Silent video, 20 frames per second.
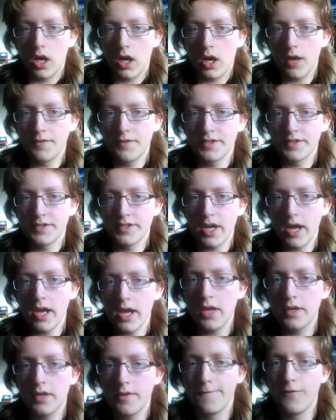I've
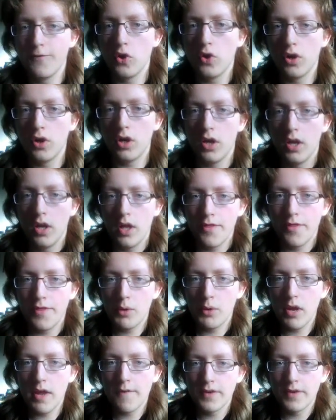stayed for
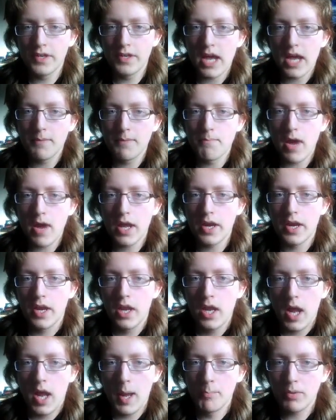Theory of a Dead Man
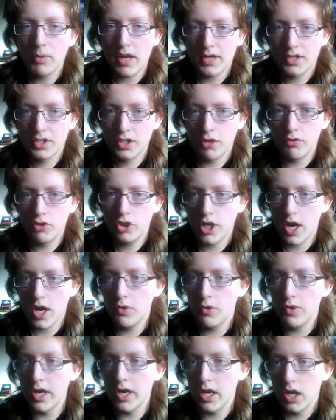and Blackstone
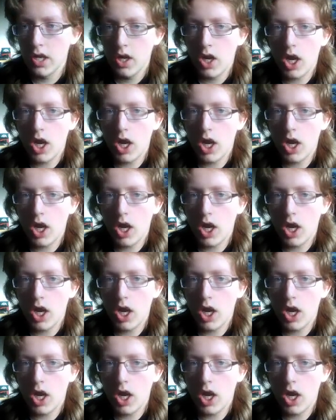Cherry.